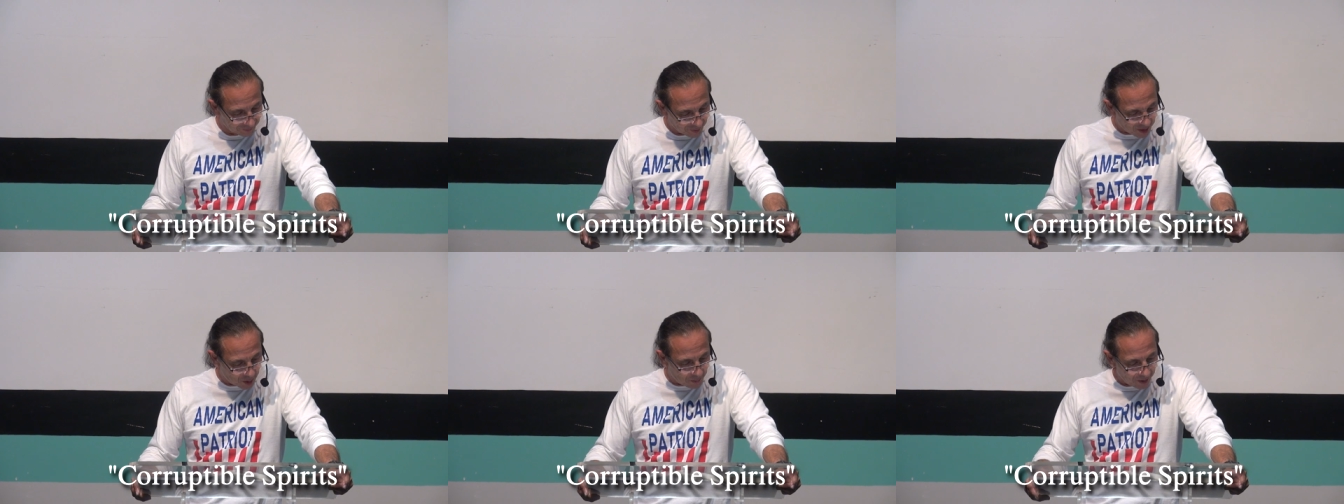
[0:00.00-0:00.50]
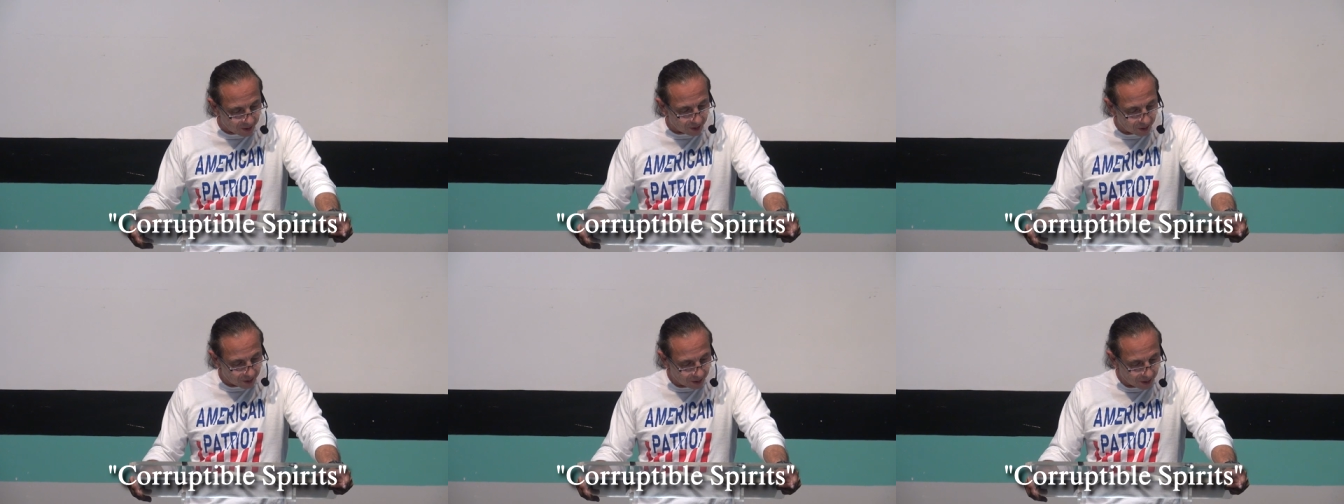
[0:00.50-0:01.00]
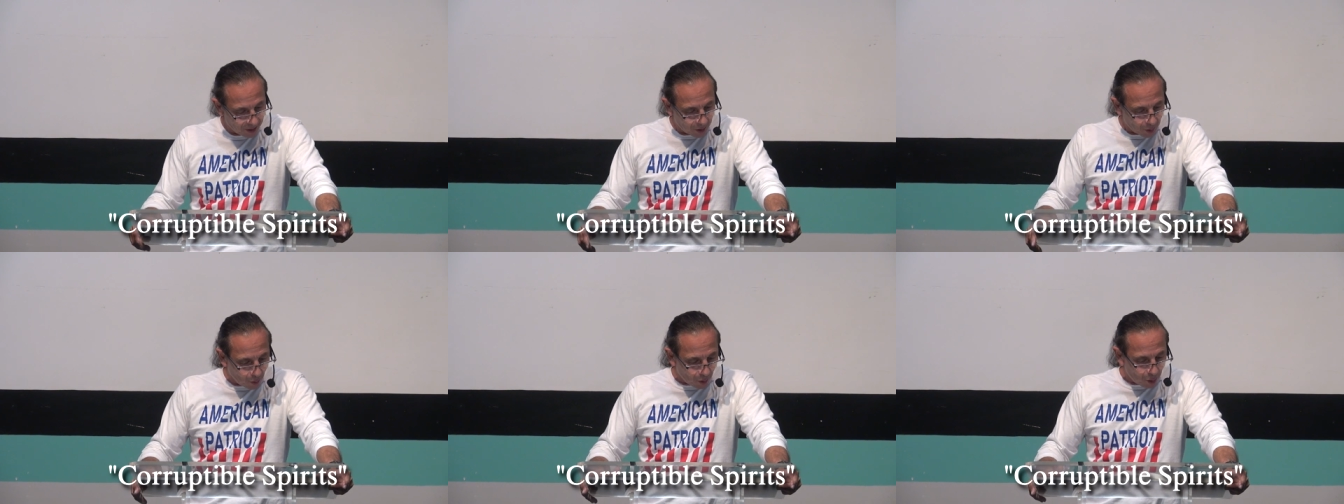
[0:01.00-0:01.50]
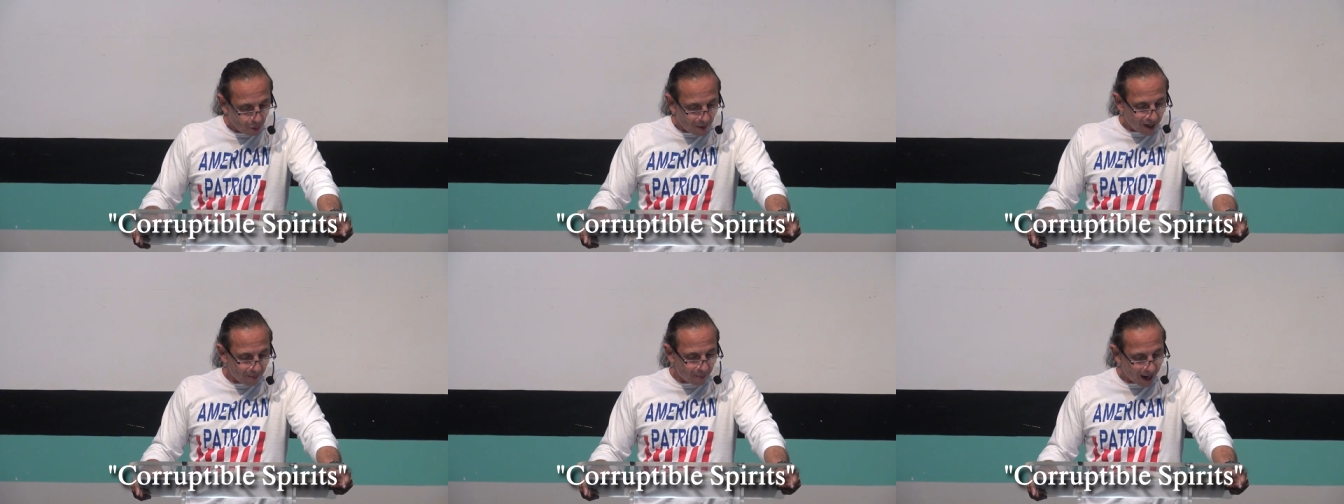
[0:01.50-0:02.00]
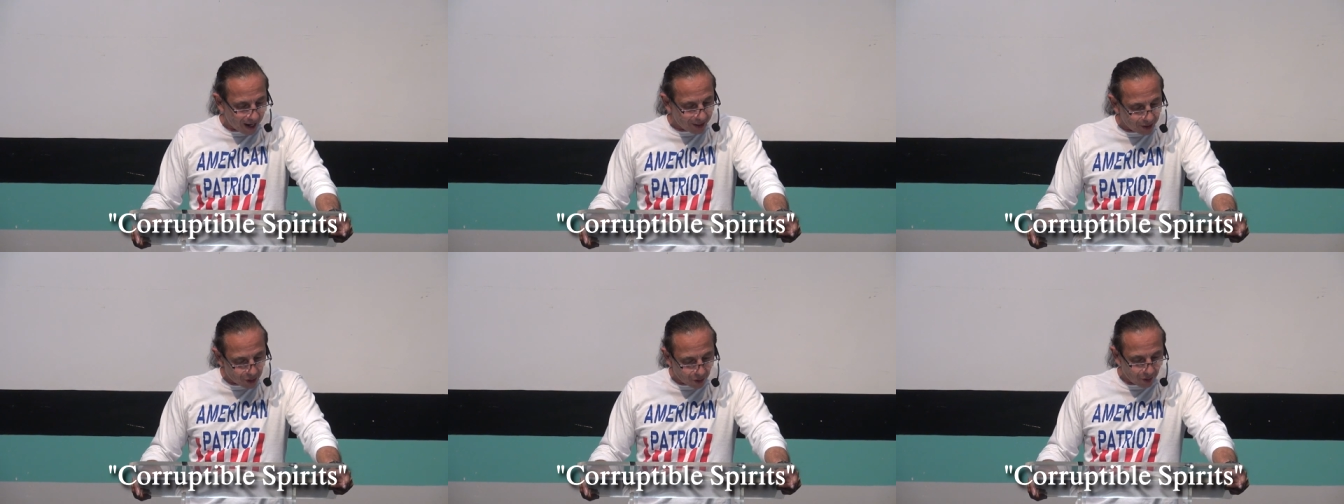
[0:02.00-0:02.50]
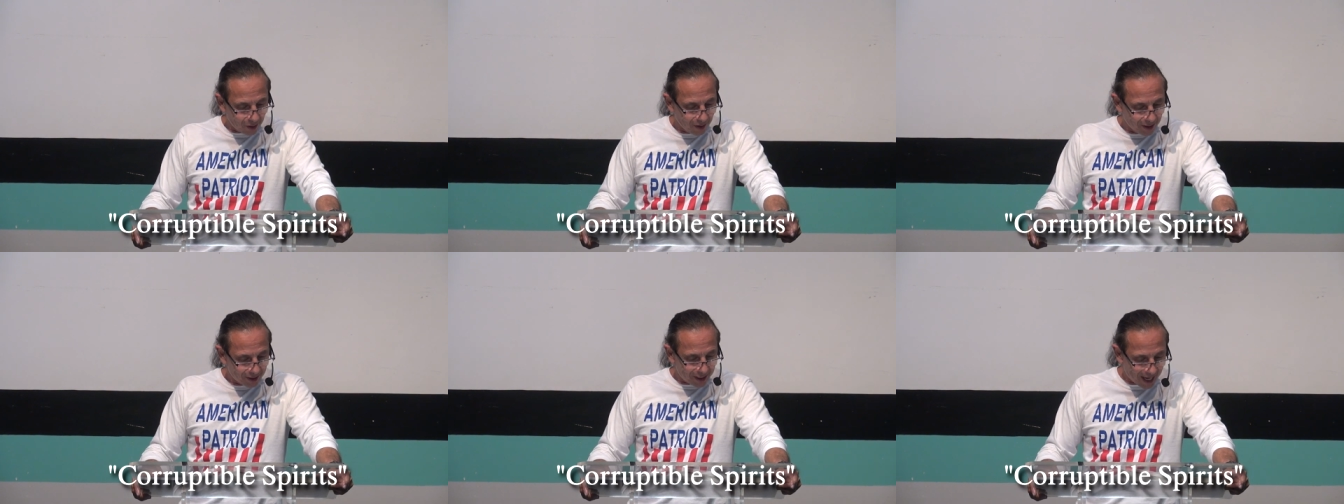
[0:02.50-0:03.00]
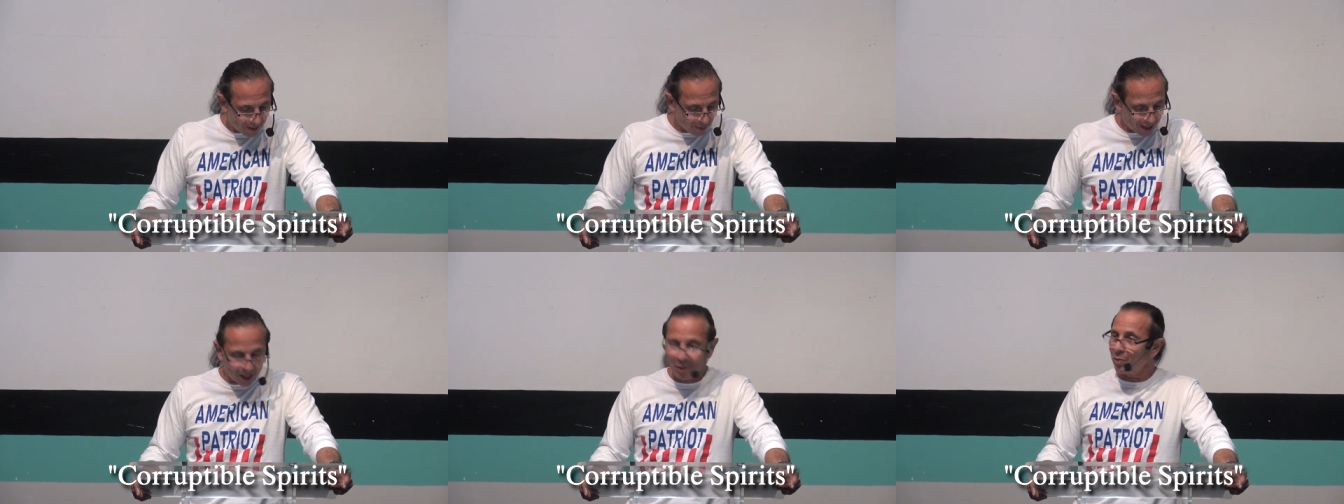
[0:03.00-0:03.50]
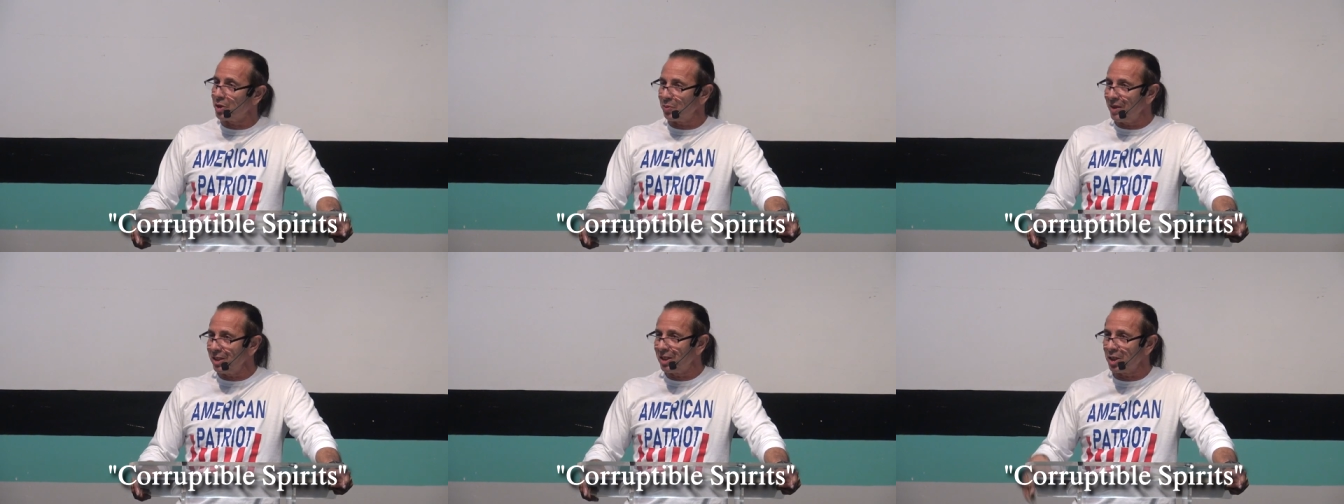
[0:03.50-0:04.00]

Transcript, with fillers: Let's speak it. Lord, who may abide in your tabernacle, which means